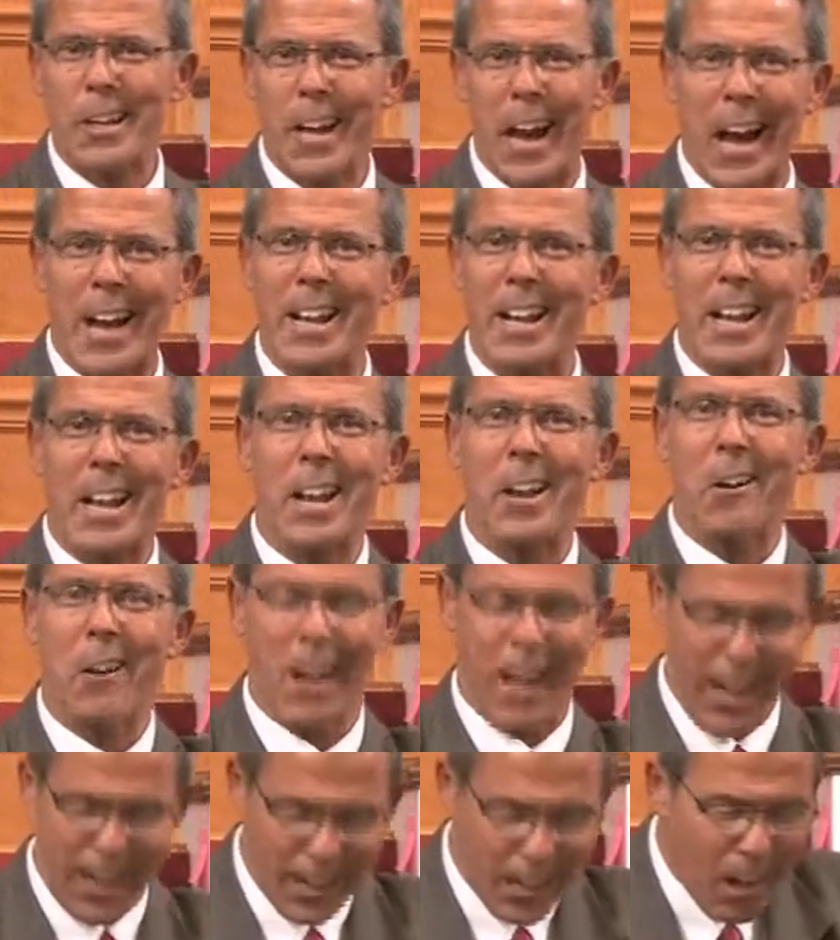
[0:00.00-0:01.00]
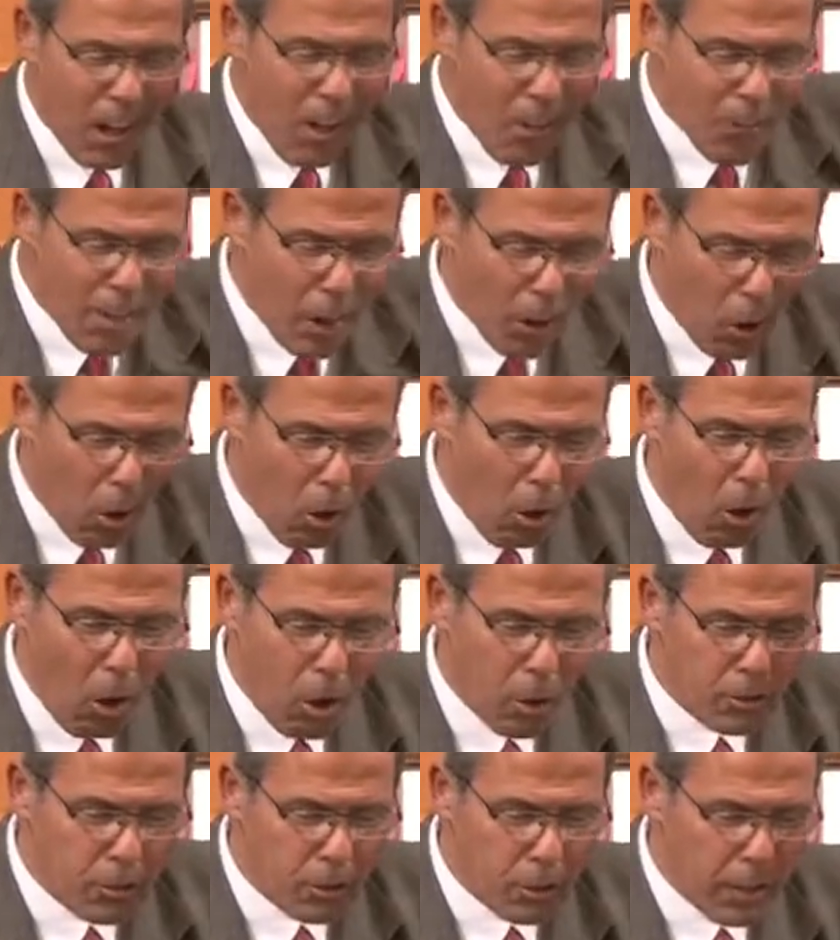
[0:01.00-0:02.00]
got it in her head that
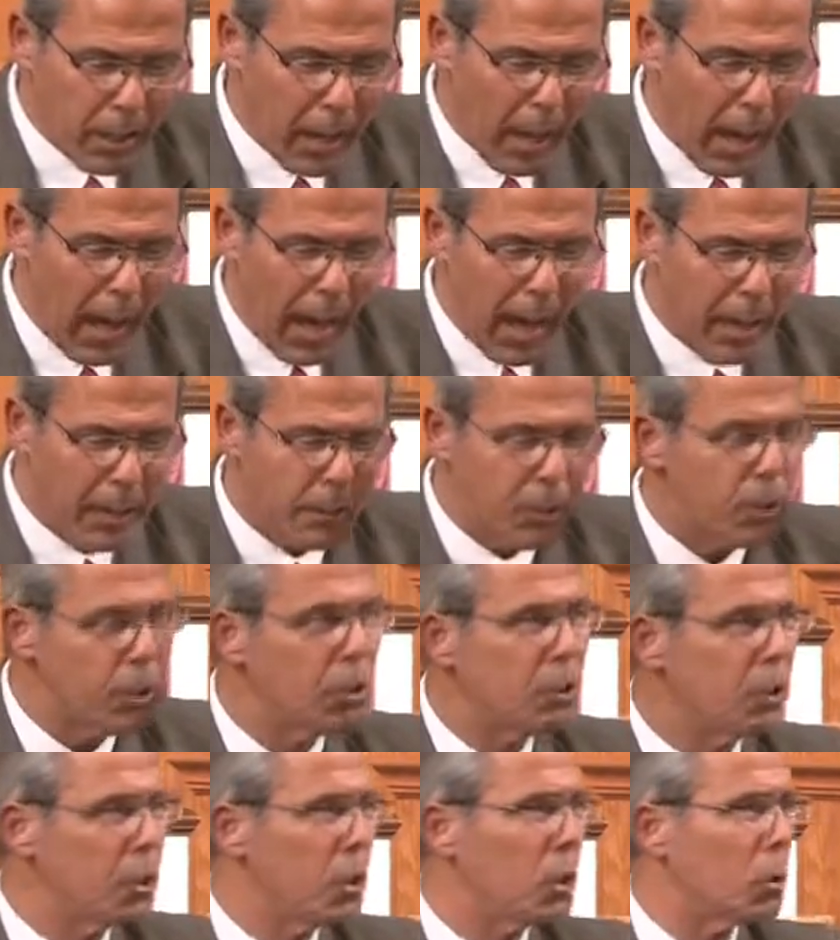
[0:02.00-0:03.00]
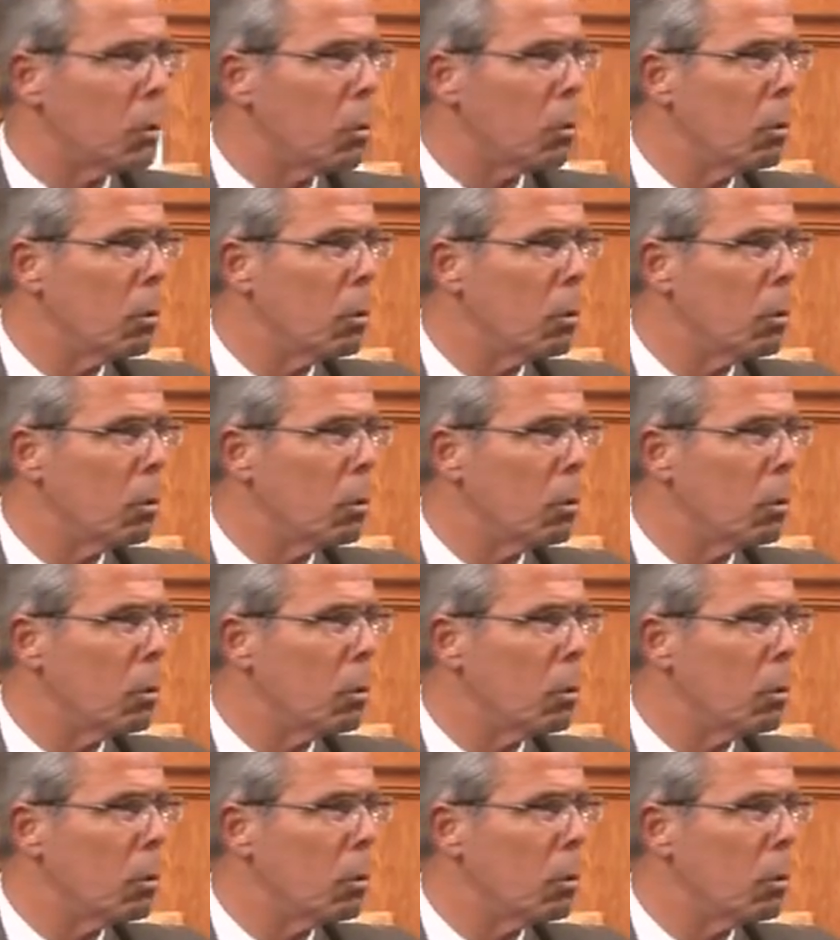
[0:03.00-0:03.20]
all she had to do